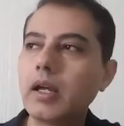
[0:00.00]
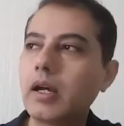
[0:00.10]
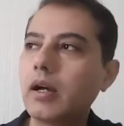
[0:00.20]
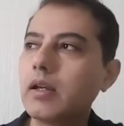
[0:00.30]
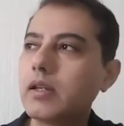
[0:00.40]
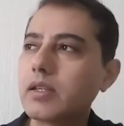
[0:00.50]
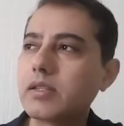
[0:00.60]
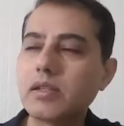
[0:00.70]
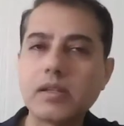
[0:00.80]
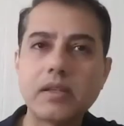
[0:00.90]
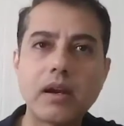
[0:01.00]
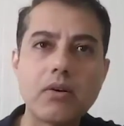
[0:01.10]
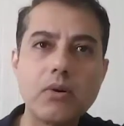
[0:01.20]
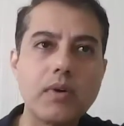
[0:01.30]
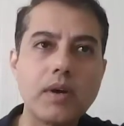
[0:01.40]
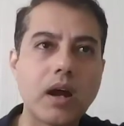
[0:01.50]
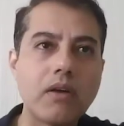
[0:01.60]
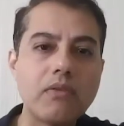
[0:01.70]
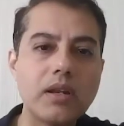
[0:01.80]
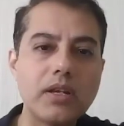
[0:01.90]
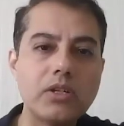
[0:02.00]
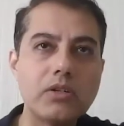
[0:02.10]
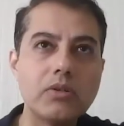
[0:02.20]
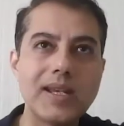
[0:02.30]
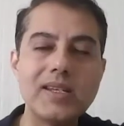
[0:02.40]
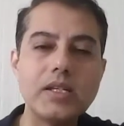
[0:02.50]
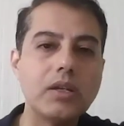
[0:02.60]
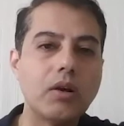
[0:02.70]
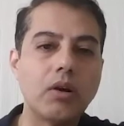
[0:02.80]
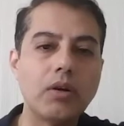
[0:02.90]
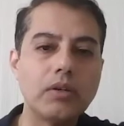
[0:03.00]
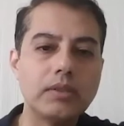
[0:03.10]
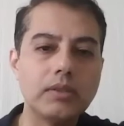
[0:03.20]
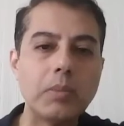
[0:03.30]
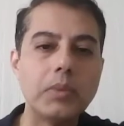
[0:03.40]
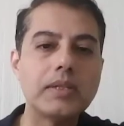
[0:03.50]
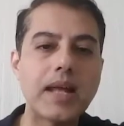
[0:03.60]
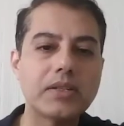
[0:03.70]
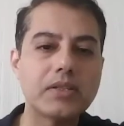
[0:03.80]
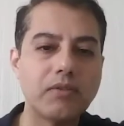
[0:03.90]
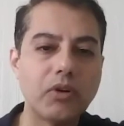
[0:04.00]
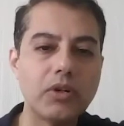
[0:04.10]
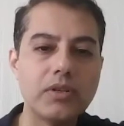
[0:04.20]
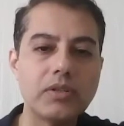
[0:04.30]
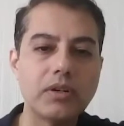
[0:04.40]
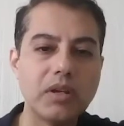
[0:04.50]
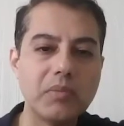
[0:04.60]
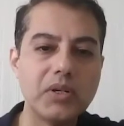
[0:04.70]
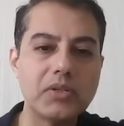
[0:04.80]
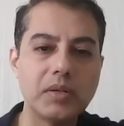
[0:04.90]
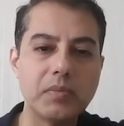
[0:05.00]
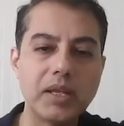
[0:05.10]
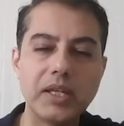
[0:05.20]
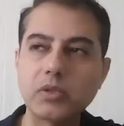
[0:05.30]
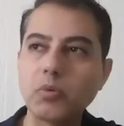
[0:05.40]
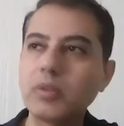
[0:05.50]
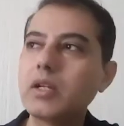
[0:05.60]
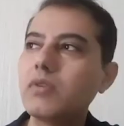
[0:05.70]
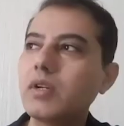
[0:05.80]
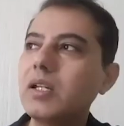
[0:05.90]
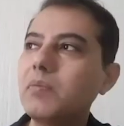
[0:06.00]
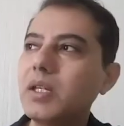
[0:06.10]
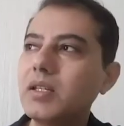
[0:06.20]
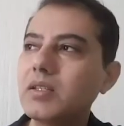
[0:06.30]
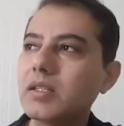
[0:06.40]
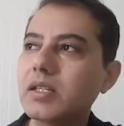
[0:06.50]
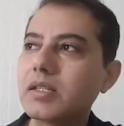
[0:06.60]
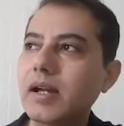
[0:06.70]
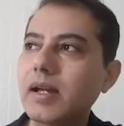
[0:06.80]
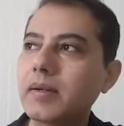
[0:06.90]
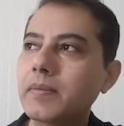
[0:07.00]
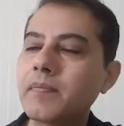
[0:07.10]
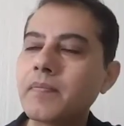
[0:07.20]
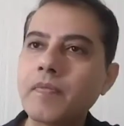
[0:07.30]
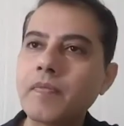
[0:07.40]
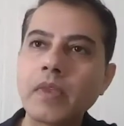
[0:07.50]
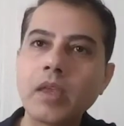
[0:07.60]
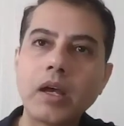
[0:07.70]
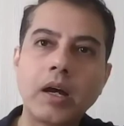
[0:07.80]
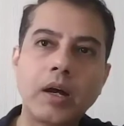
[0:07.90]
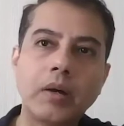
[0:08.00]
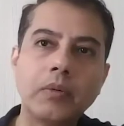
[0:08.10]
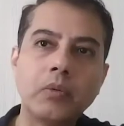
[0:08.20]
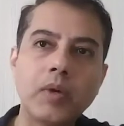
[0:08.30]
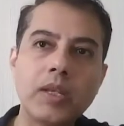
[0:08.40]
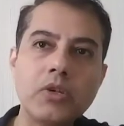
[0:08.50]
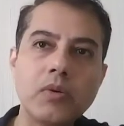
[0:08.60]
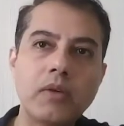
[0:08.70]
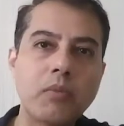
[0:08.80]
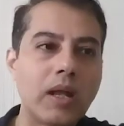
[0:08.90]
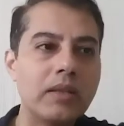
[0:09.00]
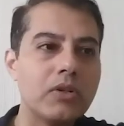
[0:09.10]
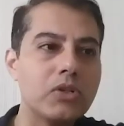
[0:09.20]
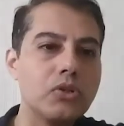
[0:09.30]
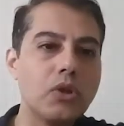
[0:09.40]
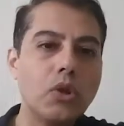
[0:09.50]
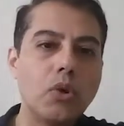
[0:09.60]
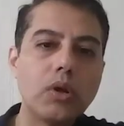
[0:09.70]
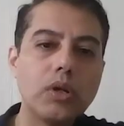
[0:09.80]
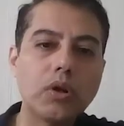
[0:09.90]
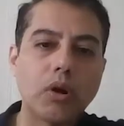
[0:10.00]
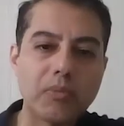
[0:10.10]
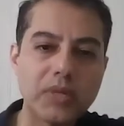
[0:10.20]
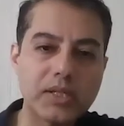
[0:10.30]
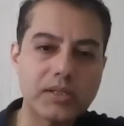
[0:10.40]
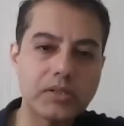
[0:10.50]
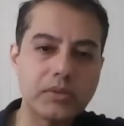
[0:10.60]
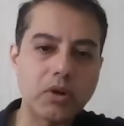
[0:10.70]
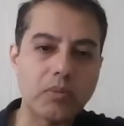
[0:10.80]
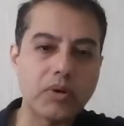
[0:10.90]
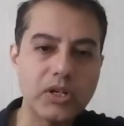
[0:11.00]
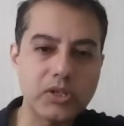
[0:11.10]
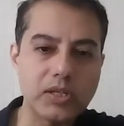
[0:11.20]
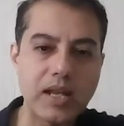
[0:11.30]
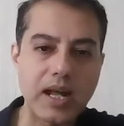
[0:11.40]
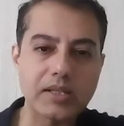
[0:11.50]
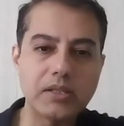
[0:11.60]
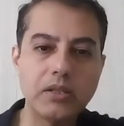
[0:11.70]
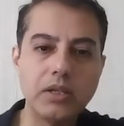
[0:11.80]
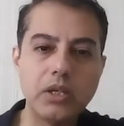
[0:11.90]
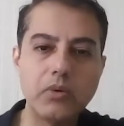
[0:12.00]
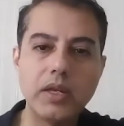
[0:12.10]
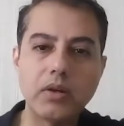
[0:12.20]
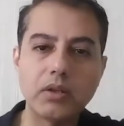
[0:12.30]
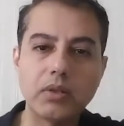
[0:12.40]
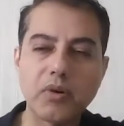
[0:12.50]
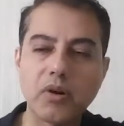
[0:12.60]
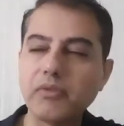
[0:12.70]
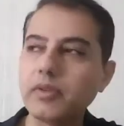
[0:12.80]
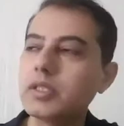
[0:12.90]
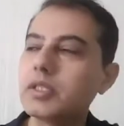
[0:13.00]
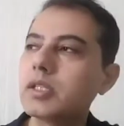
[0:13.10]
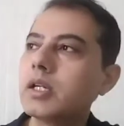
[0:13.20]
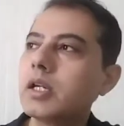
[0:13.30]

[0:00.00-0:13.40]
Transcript: There are over 120 odd double tax avoidance agreements in place. And what that really means is that while there is no local corporation tax in the UAE on the profits,